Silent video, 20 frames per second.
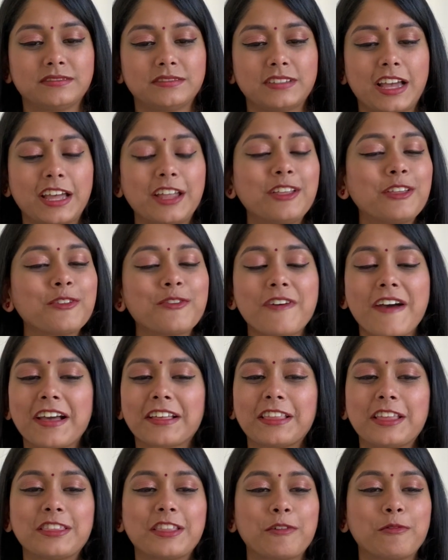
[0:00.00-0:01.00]
And the fact
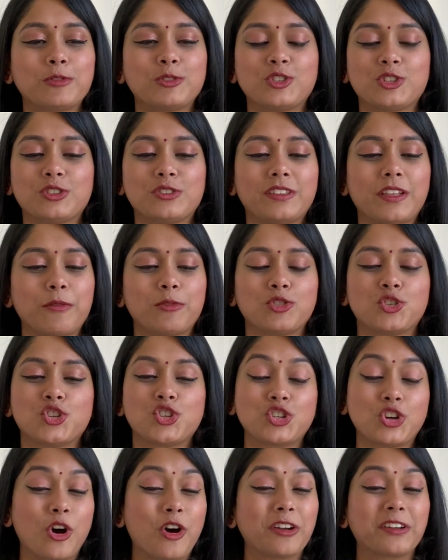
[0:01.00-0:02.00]
that they were
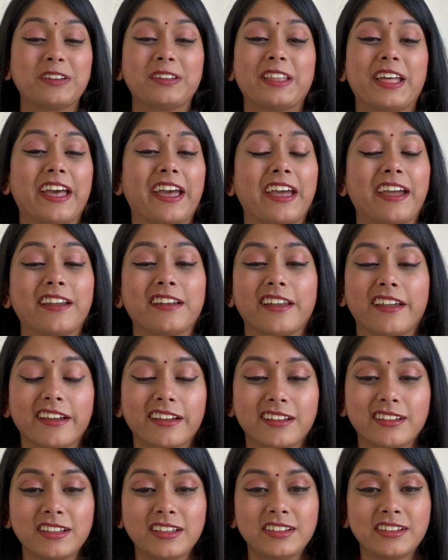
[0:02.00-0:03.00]
shot in the head,
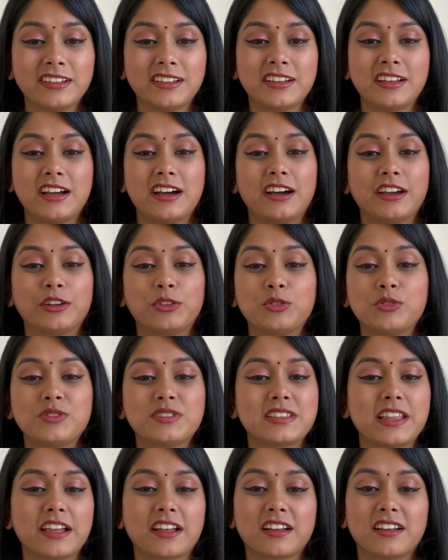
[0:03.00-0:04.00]
like, I know
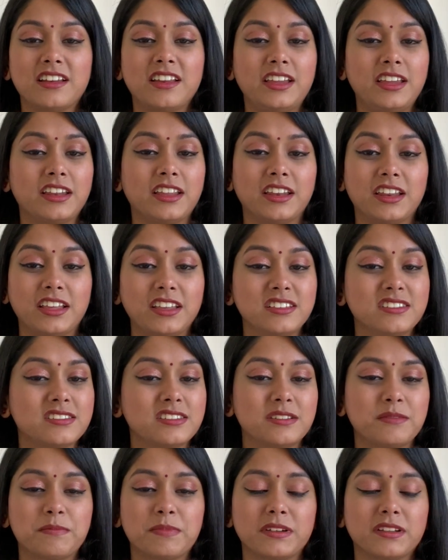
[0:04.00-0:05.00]
it's, like, clean and
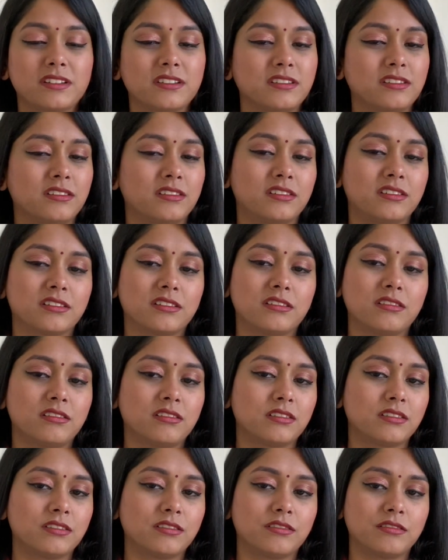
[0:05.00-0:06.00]
easy, but, oh,
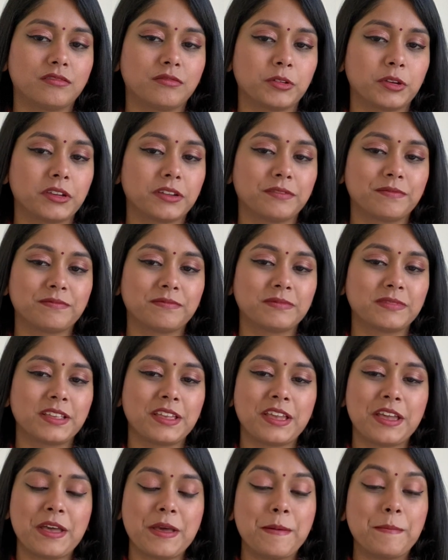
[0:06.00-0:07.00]
God, no way.
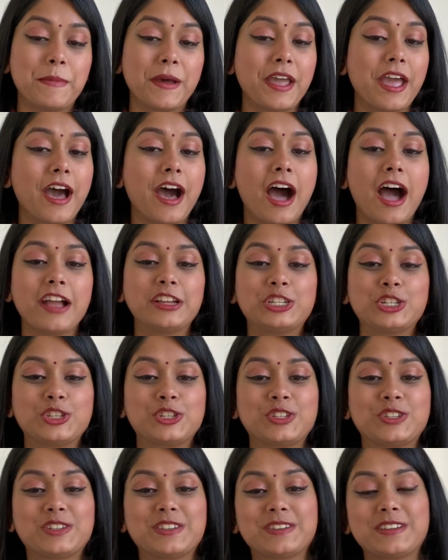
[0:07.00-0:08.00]
But, yeah, I
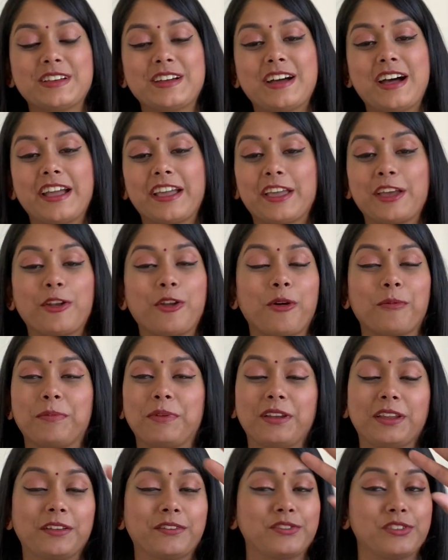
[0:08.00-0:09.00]
just, I cannot
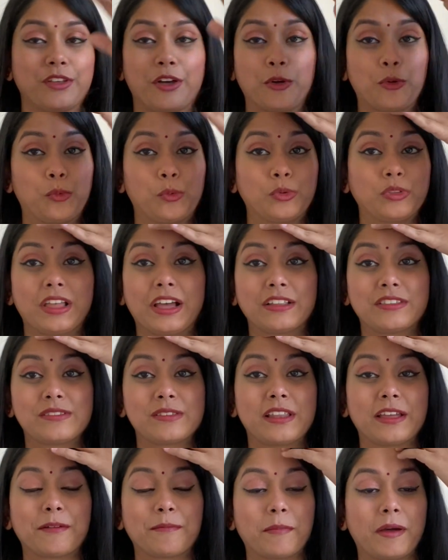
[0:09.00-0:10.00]
believe Sang-woo.
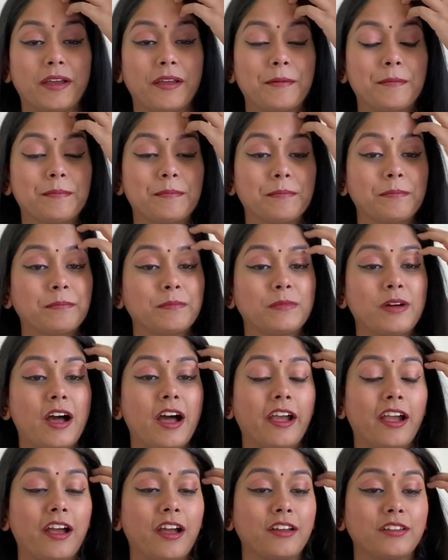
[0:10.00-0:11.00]
That's like my
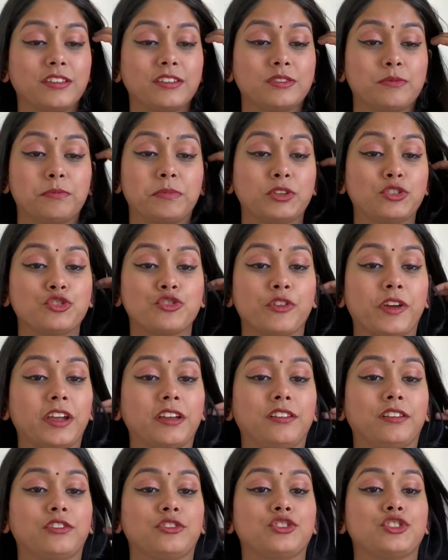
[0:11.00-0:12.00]
his
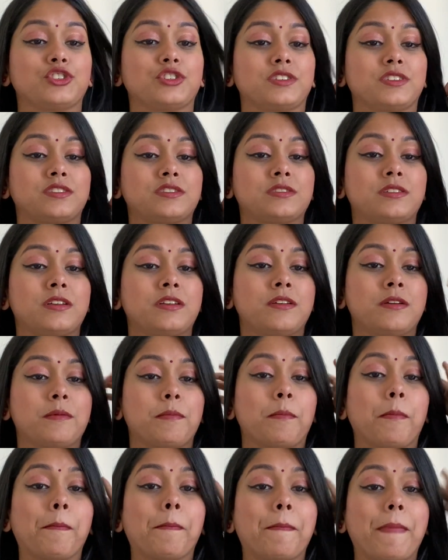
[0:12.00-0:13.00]
betrayal is just
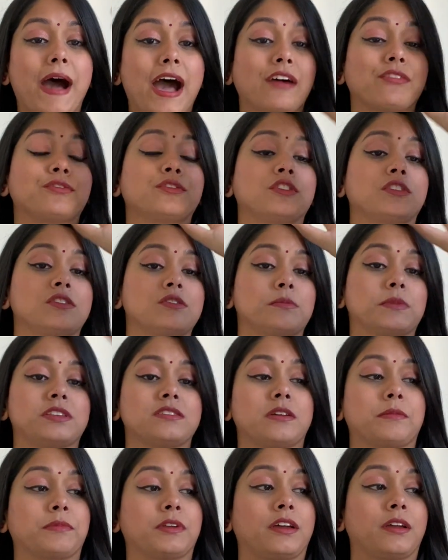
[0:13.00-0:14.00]
baffles me
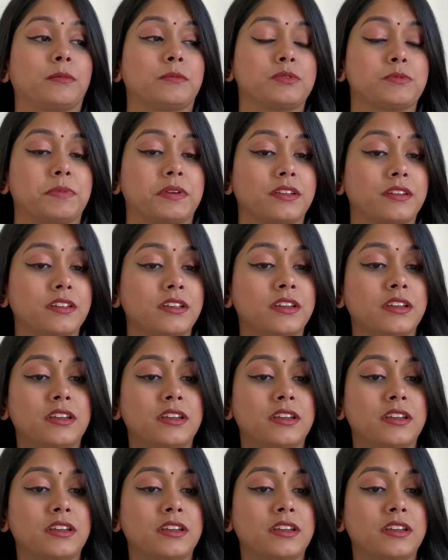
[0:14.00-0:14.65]
sometimes. But